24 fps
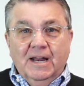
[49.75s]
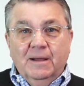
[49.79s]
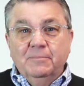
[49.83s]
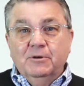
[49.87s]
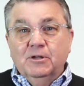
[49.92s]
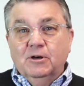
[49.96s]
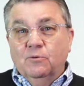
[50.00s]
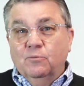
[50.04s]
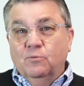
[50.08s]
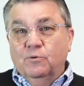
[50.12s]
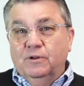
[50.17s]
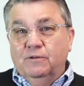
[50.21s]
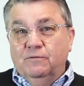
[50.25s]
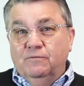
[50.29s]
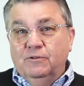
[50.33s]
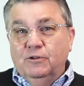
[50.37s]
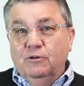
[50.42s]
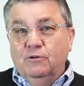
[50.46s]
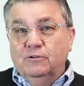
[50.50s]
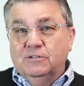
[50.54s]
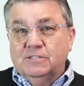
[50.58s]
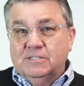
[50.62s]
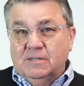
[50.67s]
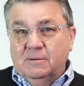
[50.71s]
I'm going to
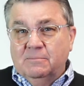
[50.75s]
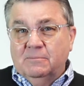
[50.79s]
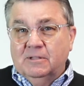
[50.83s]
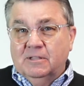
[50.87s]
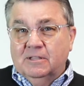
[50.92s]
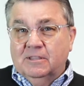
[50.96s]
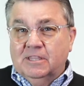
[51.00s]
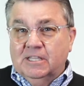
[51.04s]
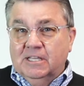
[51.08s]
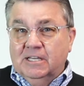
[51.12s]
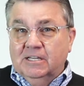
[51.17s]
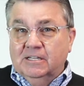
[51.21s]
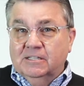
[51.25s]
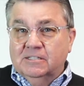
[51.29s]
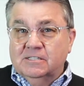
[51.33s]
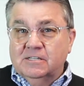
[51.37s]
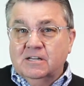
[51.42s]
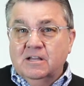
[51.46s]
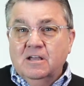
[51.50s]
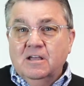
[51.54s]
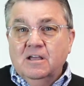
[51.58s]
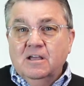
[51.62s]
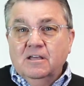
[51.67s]
review some of the things